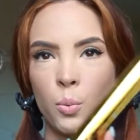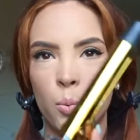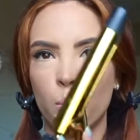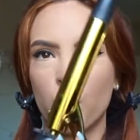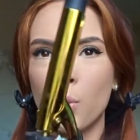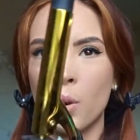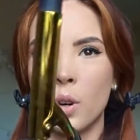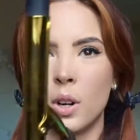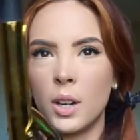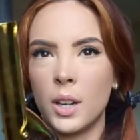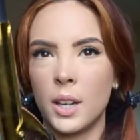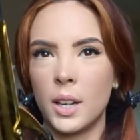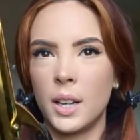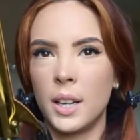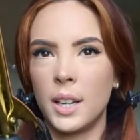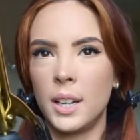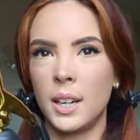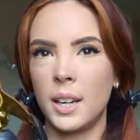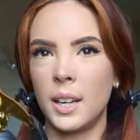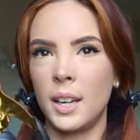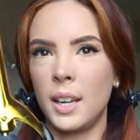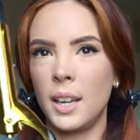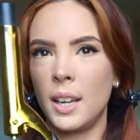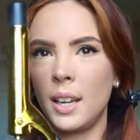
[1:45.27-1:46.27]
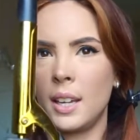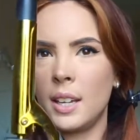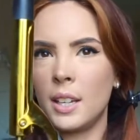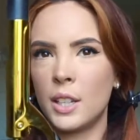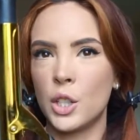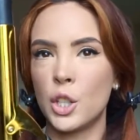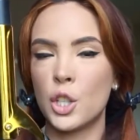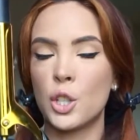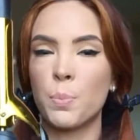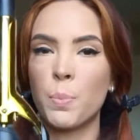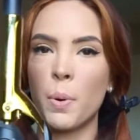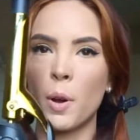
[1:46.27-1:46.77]

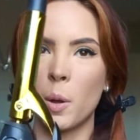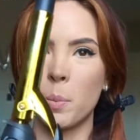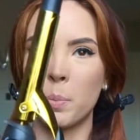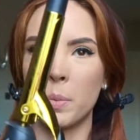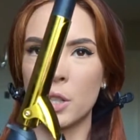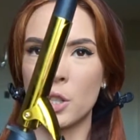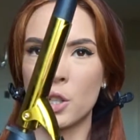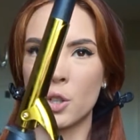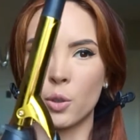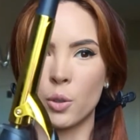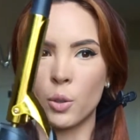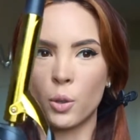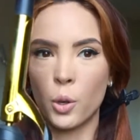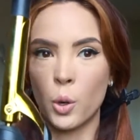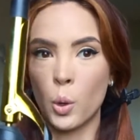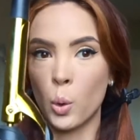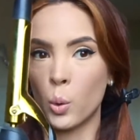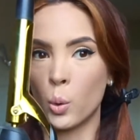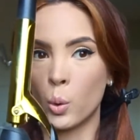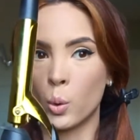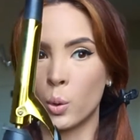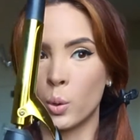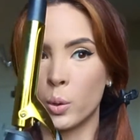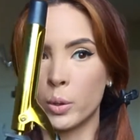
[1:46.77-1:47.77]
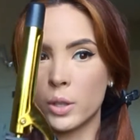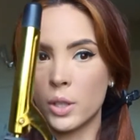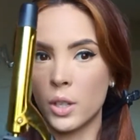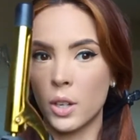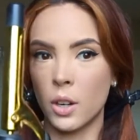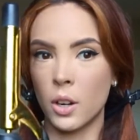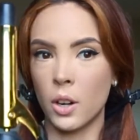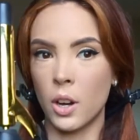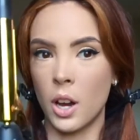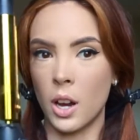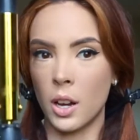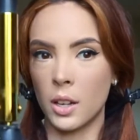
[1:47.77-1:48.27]
1-inch Paul Mitchell Gold
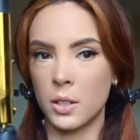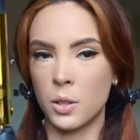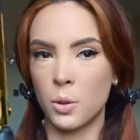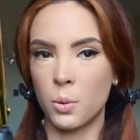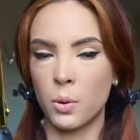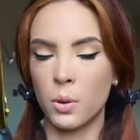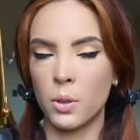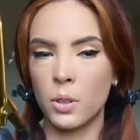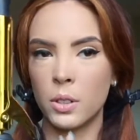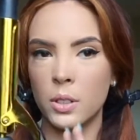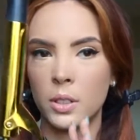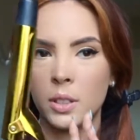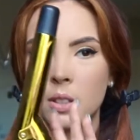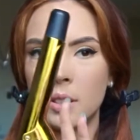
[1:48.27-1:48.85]
Hot Tool,